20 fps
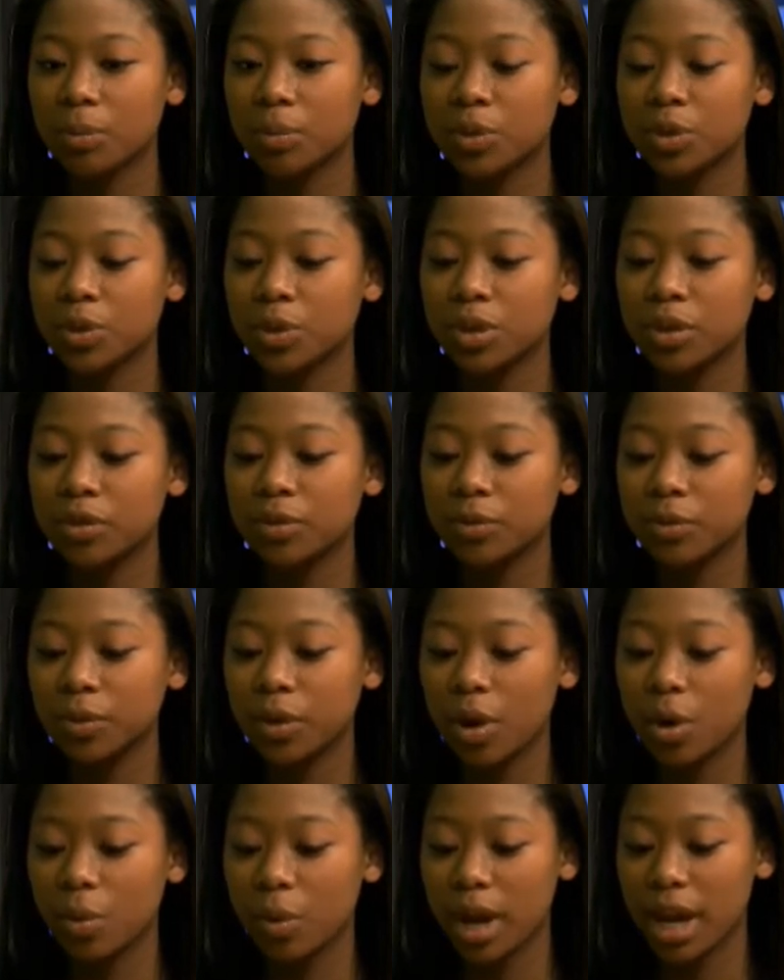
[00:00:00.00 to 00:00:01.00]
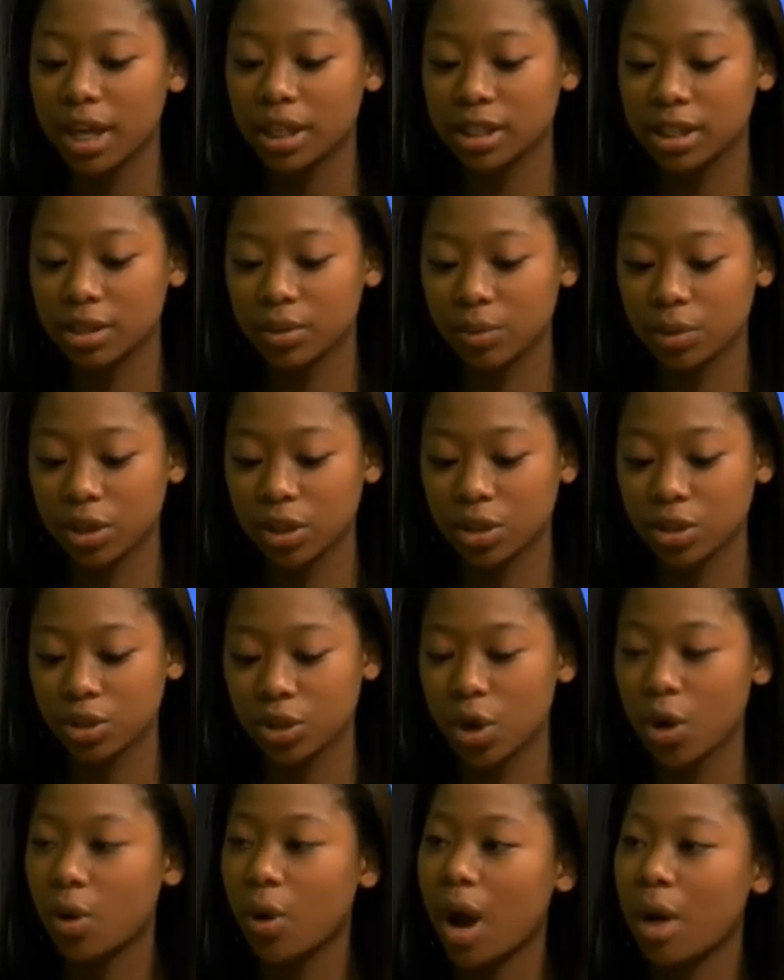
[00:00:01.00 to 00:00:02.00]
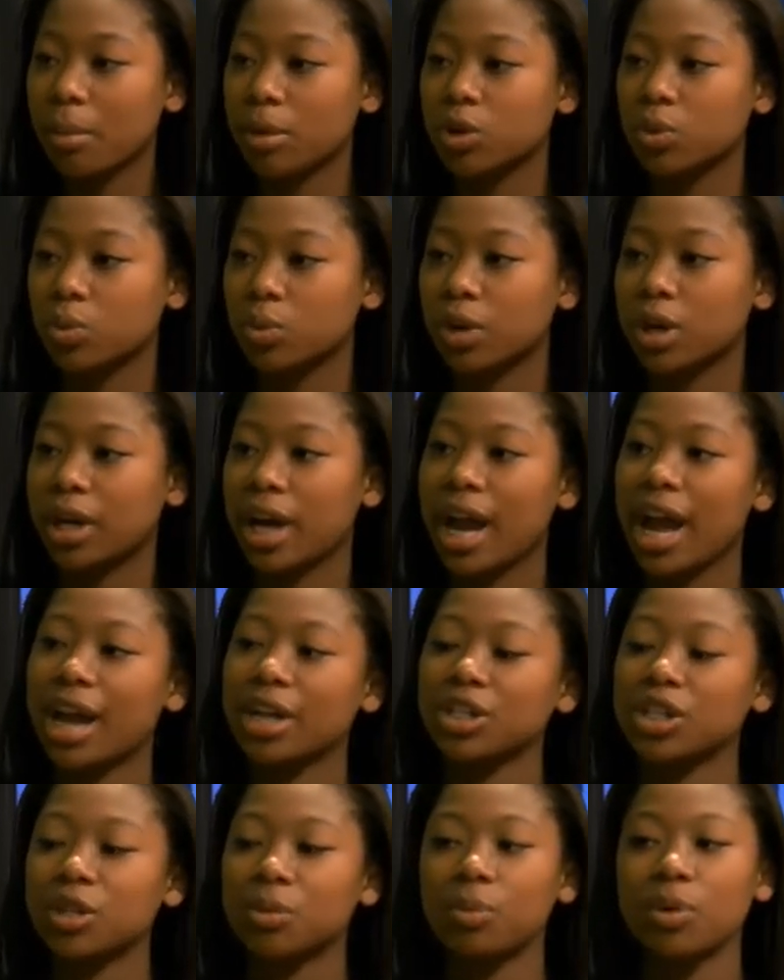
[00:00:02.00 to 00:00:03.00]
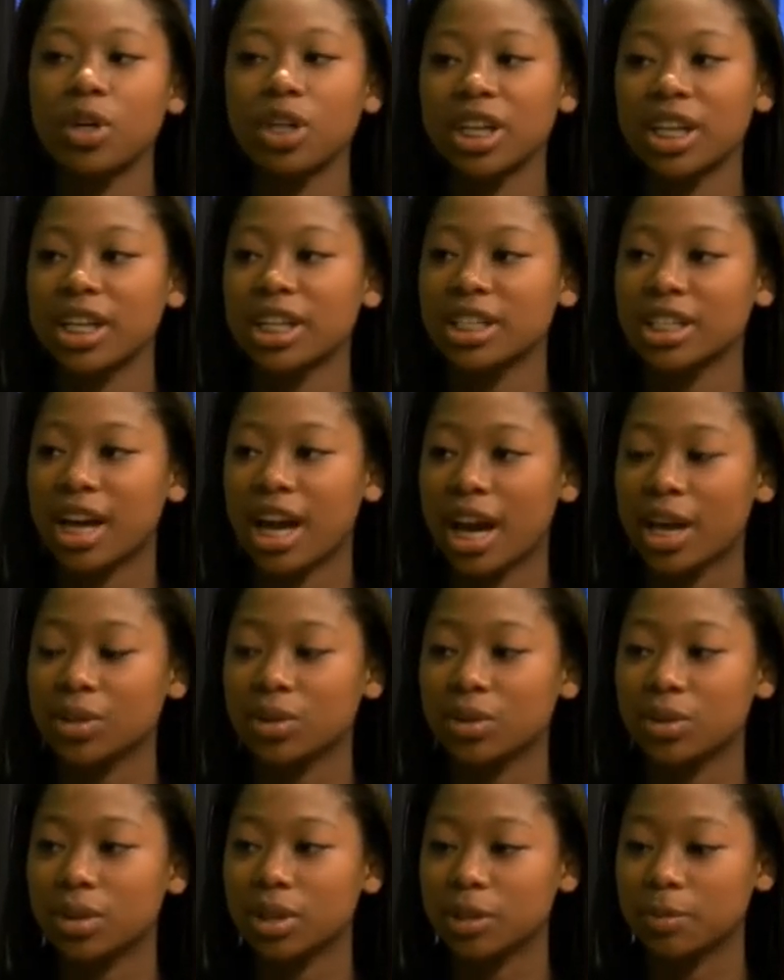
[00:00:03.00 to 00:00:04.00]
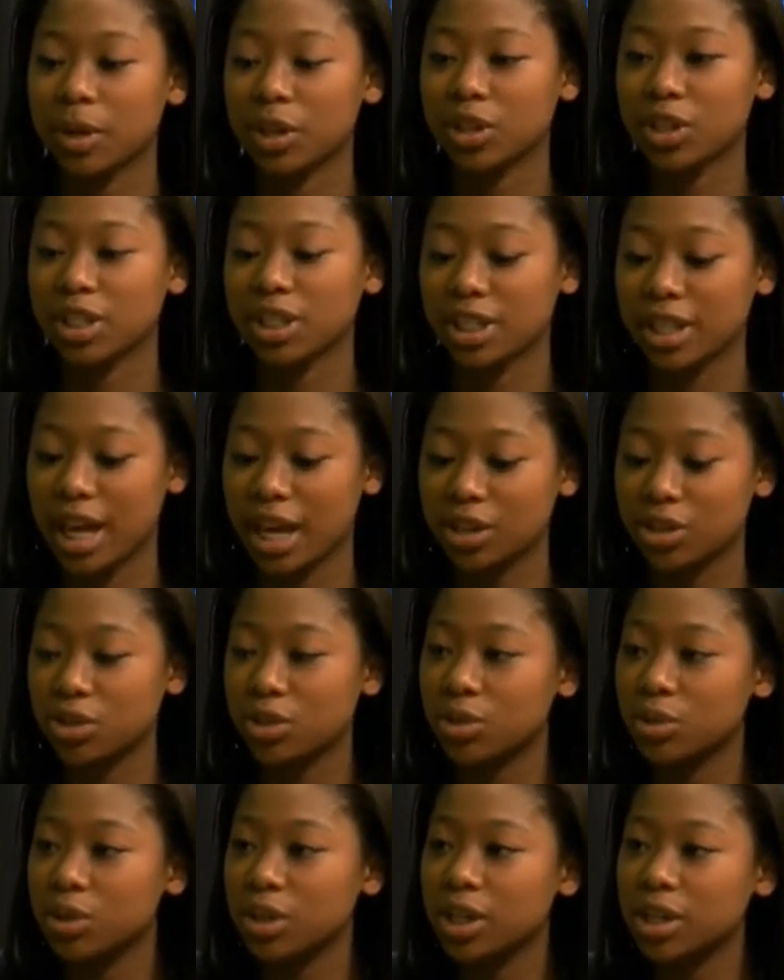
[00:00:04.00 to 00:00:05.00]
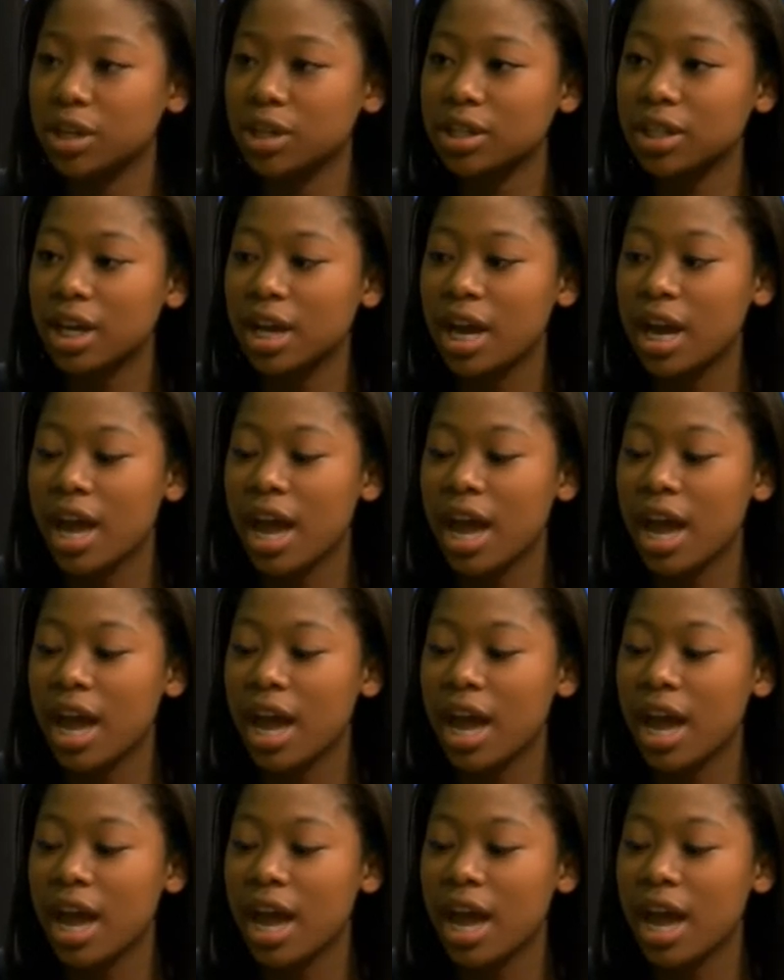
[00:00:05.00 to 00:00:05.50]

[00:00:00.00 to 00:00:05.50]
sort of a way to really show how much work I actually put into high school, especially in the last 2 years.